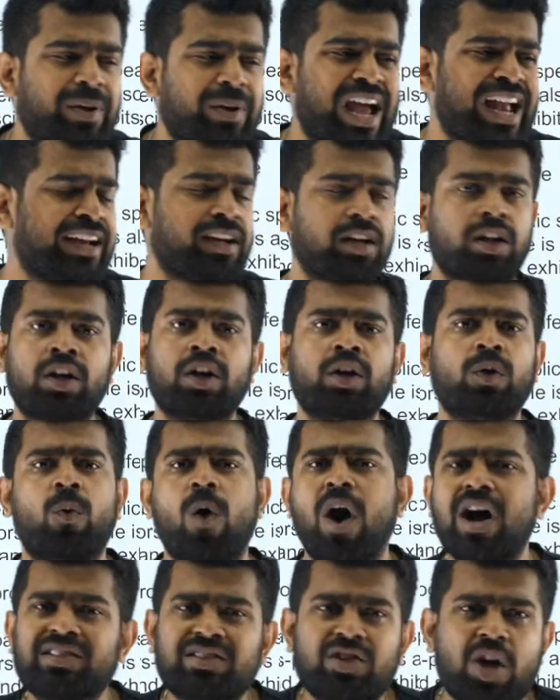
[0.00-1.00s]
Ebright
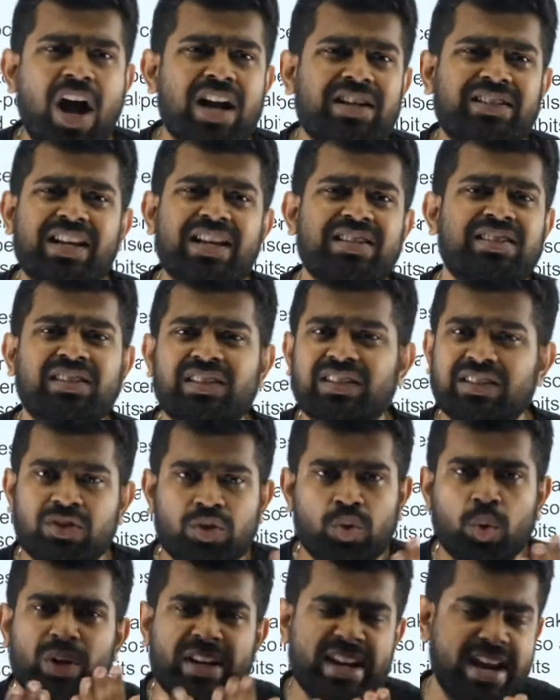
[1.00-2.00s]
was not just
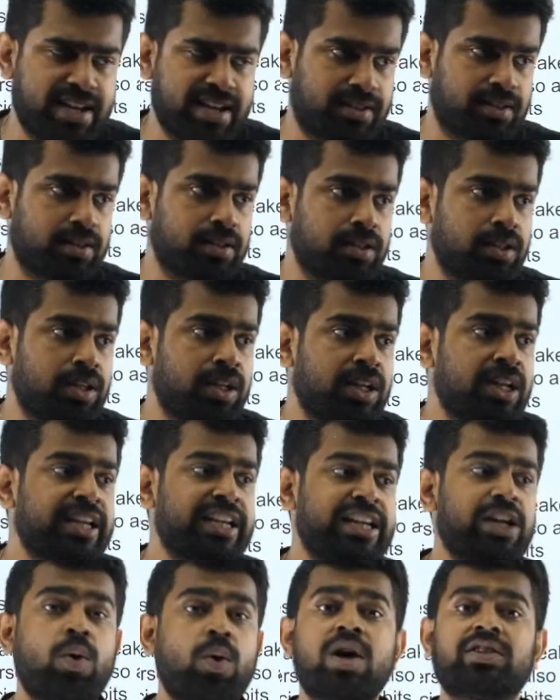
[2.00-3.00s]
studious.
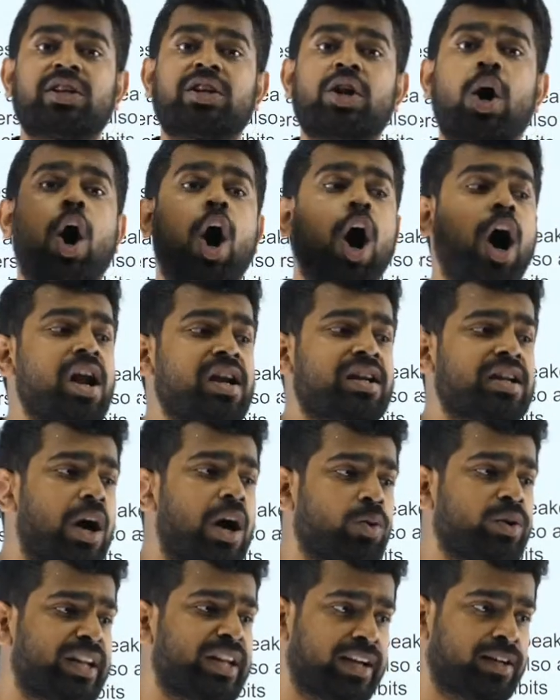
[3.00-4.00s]
He was an
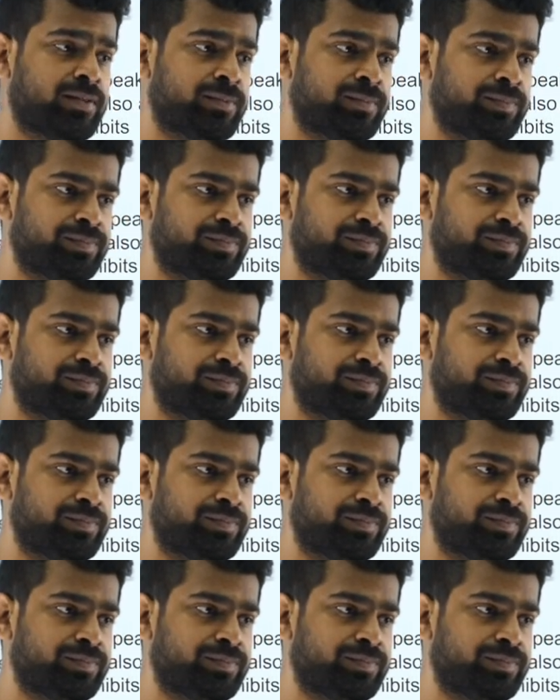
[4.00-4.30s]
all-rounder.